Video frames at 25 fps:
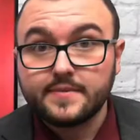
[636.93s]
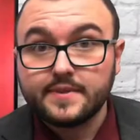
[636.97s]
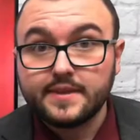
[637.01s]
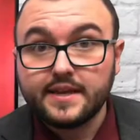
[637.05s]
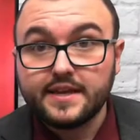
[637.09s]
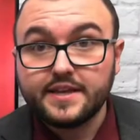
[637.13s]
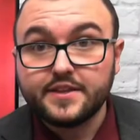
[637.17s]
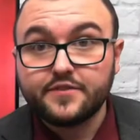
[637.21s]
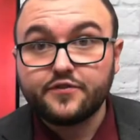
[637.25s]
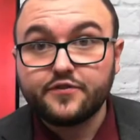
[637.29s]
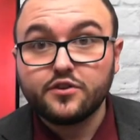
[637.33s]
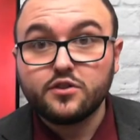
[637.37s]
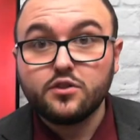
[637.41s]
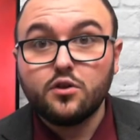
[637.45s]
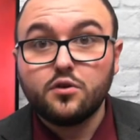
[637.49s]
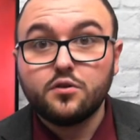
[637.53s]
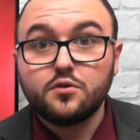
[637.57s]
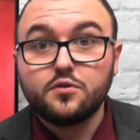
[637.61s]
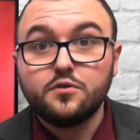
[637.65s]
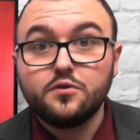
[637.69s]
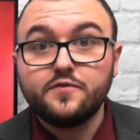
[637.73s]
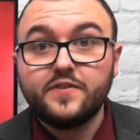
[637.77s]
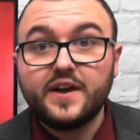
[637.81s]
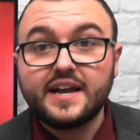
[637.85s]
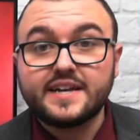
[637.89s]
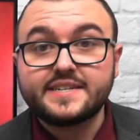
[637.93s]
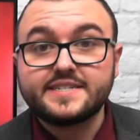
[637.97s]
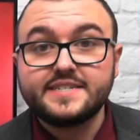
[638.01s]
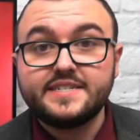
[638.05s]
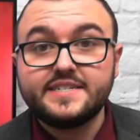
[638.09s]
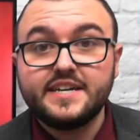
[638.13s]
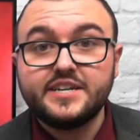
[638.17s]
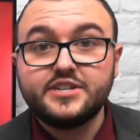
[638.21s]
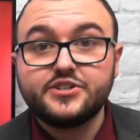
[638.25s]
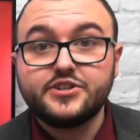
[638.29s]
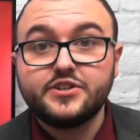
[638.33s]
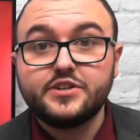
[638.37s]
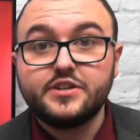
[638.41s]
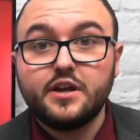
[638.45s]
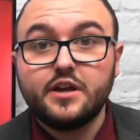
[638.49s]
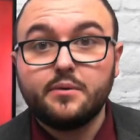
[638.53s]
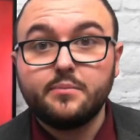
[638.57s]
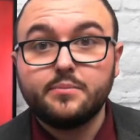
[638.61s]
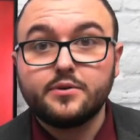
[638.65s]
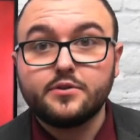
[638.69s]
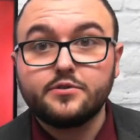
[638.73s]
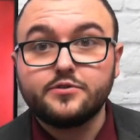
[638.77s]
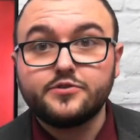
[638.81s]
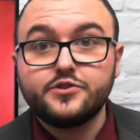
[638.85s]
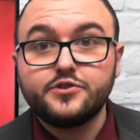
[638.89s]
As for local vaccination
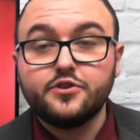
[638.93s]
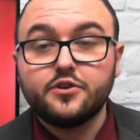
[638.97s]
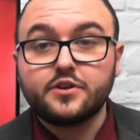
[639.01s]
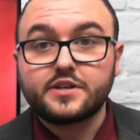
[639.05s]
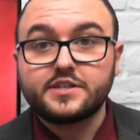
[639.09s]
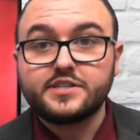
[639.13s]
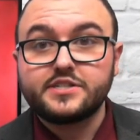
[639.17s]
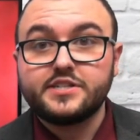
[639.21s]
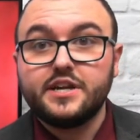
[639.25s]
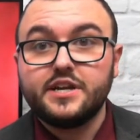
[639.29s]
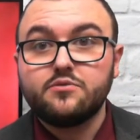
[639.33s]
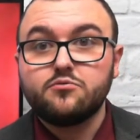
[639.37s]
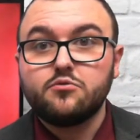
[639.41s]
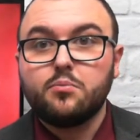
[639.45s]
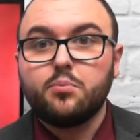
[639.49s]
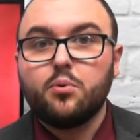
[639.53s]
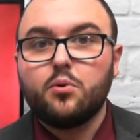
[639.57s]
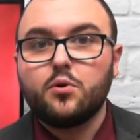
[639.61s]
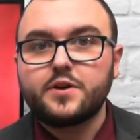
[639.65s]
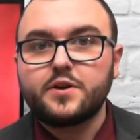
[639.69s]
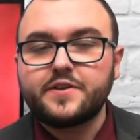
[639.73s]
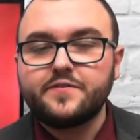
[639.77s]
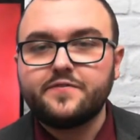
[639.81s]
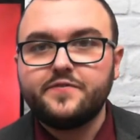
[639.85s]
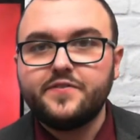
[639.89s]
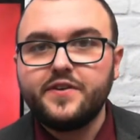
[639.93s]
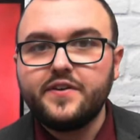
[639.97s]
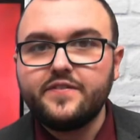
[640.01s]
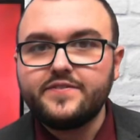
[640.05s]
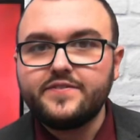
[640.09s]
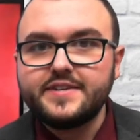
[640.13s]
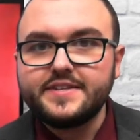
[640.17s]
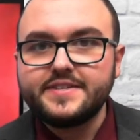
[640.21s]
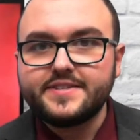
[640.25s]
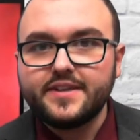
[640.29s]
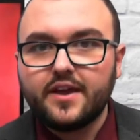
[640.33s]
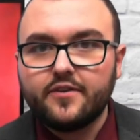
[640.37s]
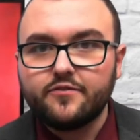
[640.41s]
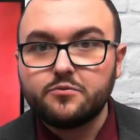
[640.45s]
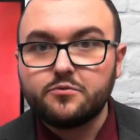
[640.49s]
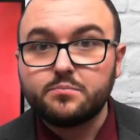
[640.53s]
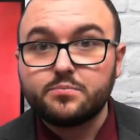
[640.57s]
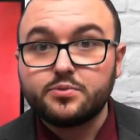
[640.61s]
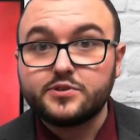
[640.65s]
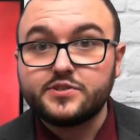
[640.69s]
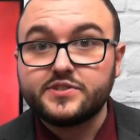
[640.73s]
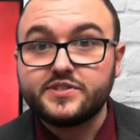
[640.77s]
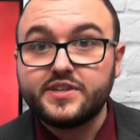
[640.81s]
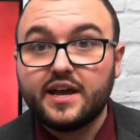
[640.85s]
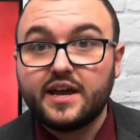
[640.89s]
numbers, New York State reporting
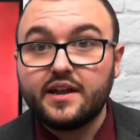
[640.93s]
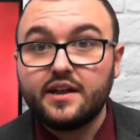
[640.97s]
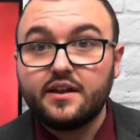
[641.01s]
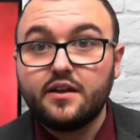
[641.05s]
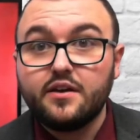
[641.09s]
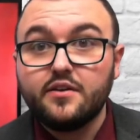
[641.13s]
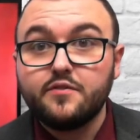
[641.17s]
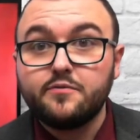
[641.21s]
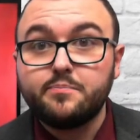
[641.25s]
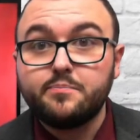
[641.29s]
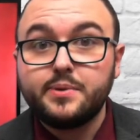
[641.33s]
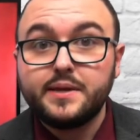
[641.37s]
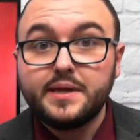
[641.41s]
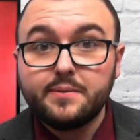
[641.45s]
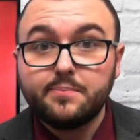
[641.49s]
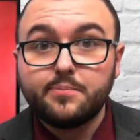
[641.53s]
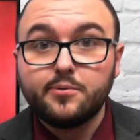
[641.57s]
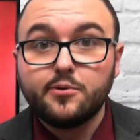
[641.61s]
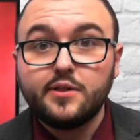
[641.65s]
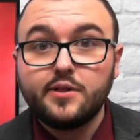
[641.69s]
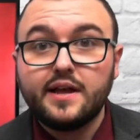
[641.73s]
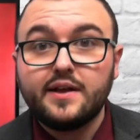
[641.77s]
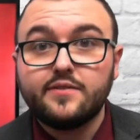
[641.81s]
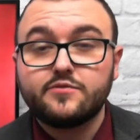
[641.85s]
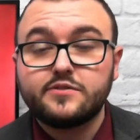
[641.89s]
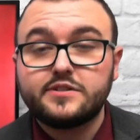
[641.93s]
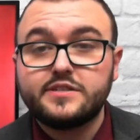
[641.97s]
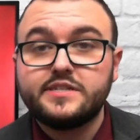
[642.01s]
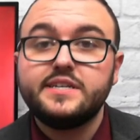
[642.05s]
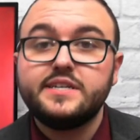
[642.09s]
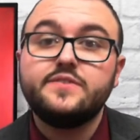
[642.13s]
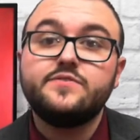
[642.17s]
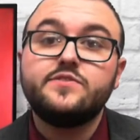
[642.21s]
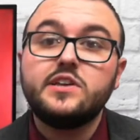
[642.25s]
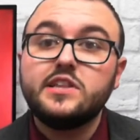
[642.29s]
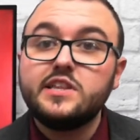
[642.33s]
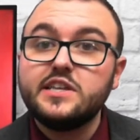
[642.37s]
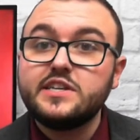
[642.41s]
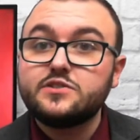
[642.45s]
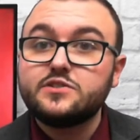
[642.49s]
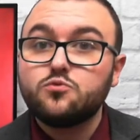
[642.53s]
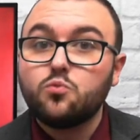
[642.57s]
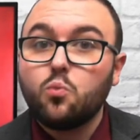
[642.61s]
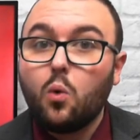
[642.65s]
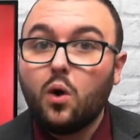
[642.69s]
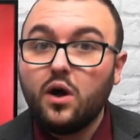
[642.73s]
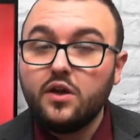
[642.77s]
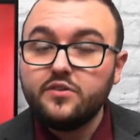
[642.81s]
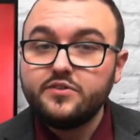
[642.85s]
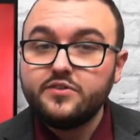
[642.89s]
57% of people have received at least
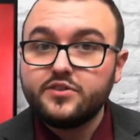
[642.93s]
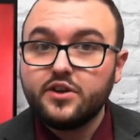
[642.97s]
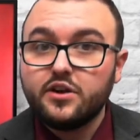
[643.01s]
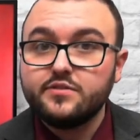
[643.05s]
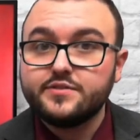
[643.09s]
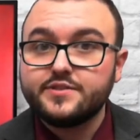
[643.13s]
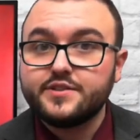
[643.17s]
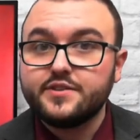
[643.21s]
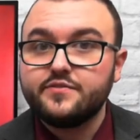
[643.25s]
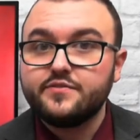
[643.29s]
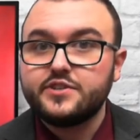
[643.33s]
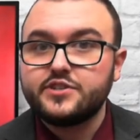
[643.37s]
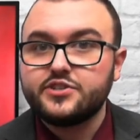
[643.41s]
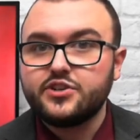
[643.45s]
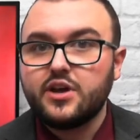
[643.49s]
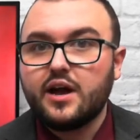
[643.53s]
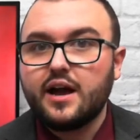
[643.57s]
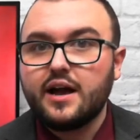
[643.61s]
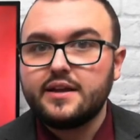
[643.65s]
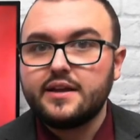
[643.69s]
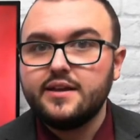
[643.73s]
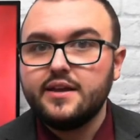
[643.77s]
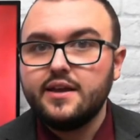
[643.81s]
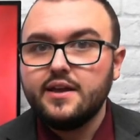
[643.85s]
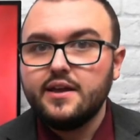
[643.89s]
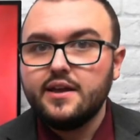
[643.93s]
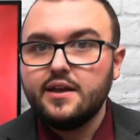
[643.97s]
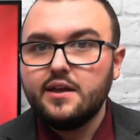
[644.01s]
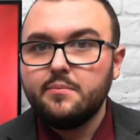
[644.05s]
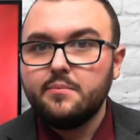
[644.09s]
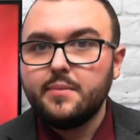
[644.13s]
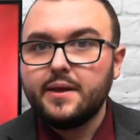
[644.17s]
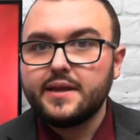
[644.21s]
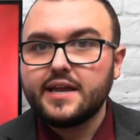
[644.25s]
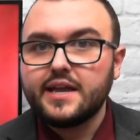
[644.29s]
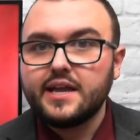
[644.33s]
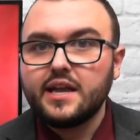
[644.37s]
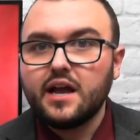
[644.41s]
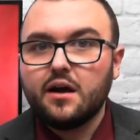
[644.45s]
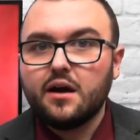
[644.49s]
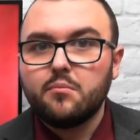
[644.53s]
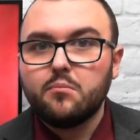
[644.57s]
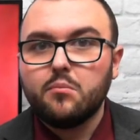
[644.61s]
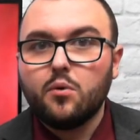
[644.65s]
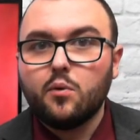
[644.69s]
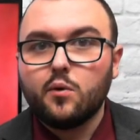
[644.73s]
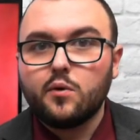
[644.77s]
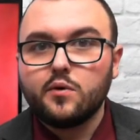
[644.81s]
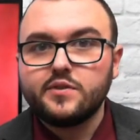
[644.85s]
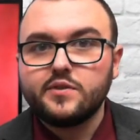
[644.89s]
one dose of the shot, making up
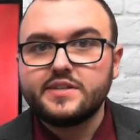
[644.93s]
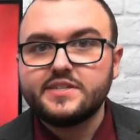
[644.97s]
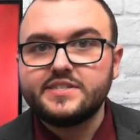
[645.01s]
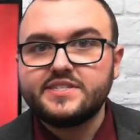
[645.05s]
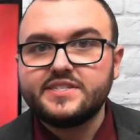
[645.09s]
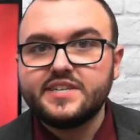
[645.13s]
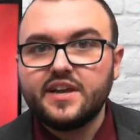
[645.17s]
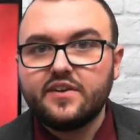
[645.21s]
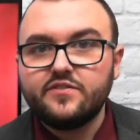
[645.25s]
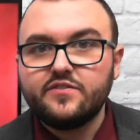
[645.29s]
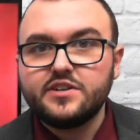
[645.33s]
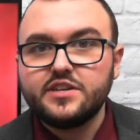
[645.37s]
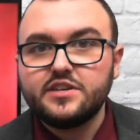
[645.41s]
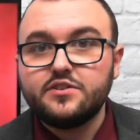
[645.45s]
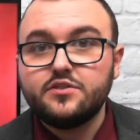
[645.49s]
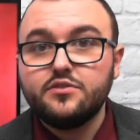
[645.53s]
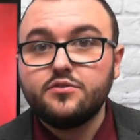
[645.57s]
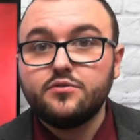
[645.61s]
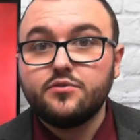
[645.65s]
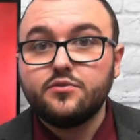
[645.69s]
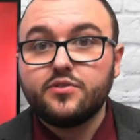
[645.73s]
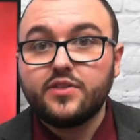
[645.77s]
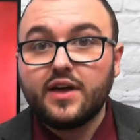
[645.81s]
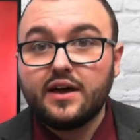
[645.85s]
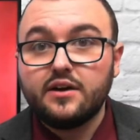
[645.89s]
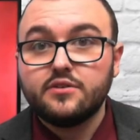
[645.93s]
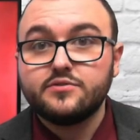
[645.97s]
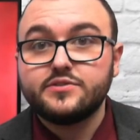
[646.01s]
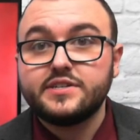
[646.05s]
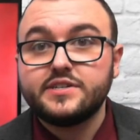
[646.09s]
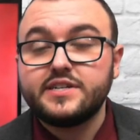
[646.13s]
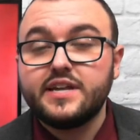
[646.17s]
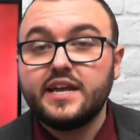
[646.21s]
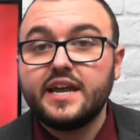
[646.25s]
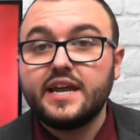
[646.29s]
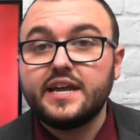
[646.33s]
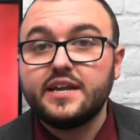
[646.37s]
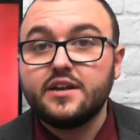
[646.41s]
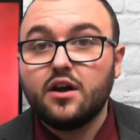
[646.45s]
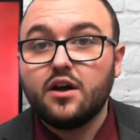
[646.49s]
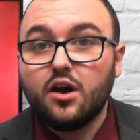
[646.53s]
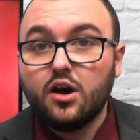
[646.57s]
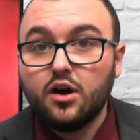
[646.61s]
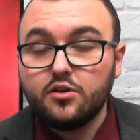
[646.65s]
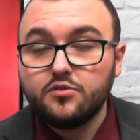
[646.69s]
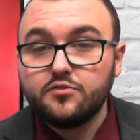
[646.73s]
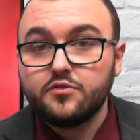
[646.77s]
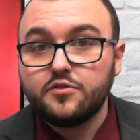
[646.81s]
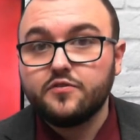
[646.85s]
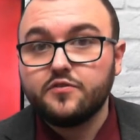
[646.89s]
more than
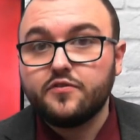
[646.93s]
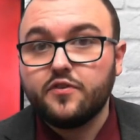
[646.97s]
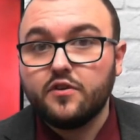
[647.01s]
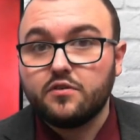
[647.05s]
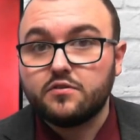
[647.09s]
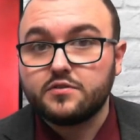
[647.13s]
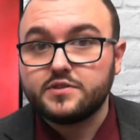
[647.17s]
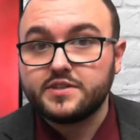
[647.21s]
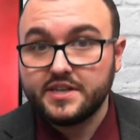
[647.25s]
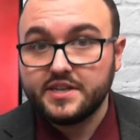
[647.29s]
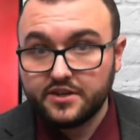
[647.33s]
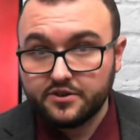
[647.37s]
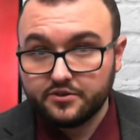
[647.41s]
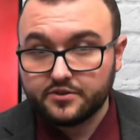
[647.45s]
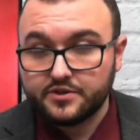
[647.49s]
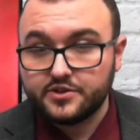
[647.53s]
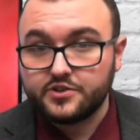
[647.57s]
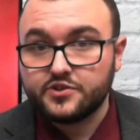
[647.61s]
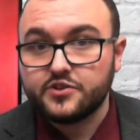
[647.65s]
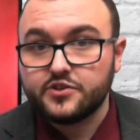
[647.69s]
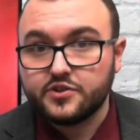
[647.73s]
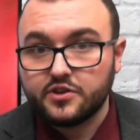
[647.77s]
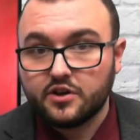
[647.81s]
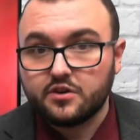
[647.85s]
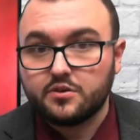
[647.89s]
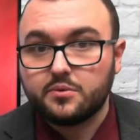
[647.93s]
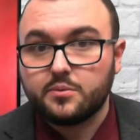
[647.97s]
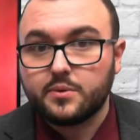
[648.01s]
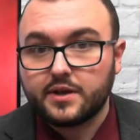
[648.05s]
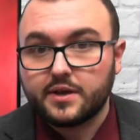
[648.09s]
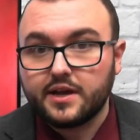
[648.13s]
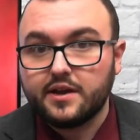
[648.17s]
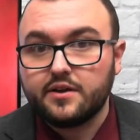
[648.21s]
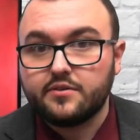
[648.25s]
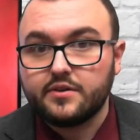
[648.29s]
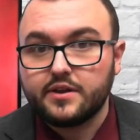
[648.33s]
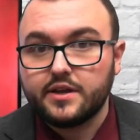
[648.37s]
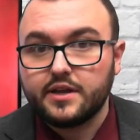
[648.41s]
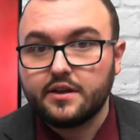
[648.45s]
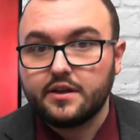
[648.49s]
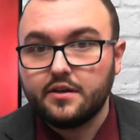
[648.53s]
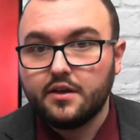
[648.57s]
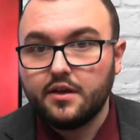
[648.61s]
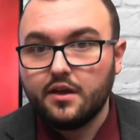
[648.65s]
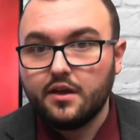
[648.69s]
72,800 folks here in Chautauqua County.